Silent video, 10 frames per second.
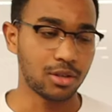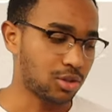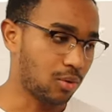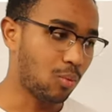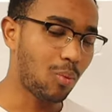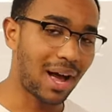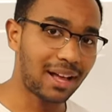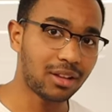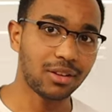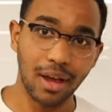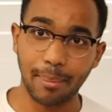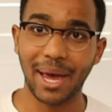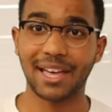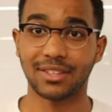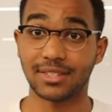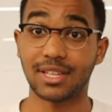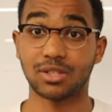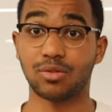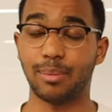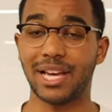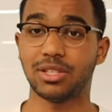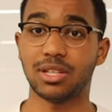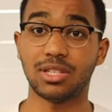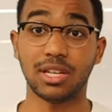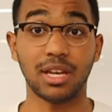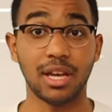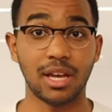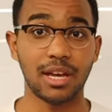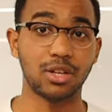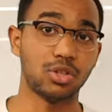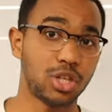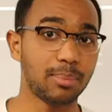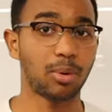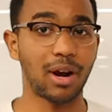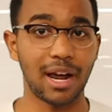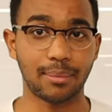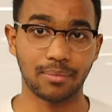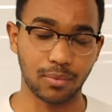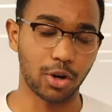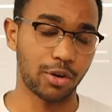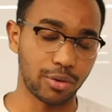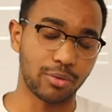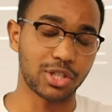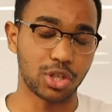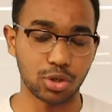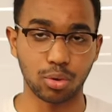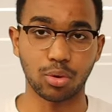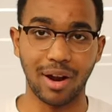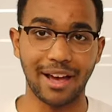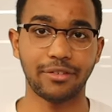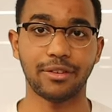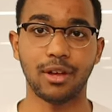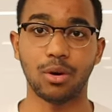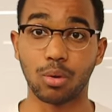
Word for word: So while a path exists from S to T in G prime, or the residual graph,